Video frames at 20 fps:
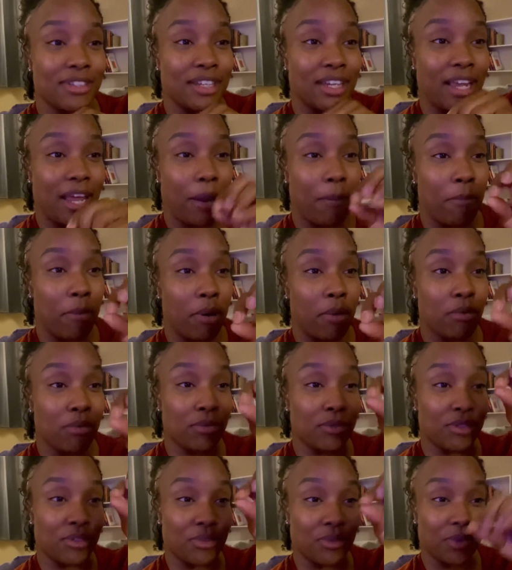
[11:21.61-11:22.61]
Like
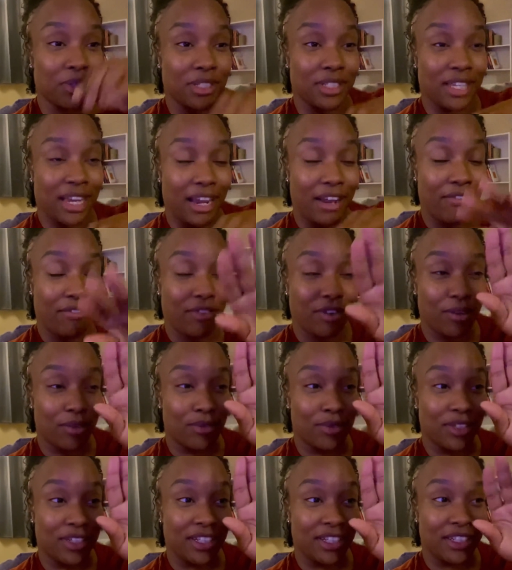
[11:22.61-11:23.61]
bubbles was like floating
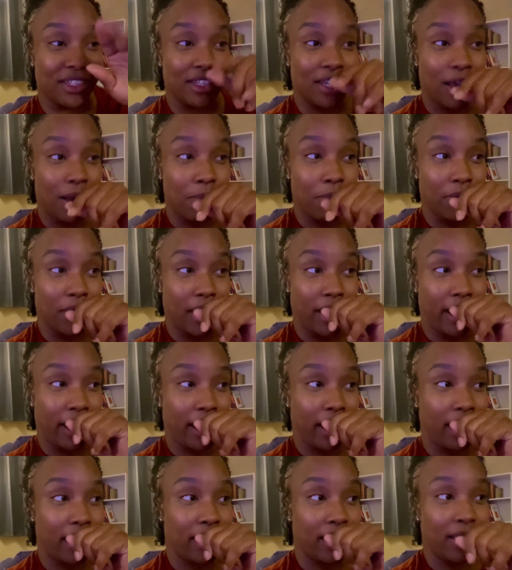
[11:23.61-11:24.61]
to the top,
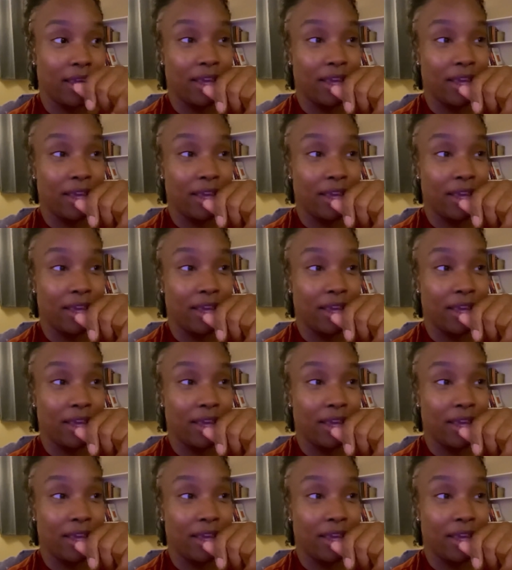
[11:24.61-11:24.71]
like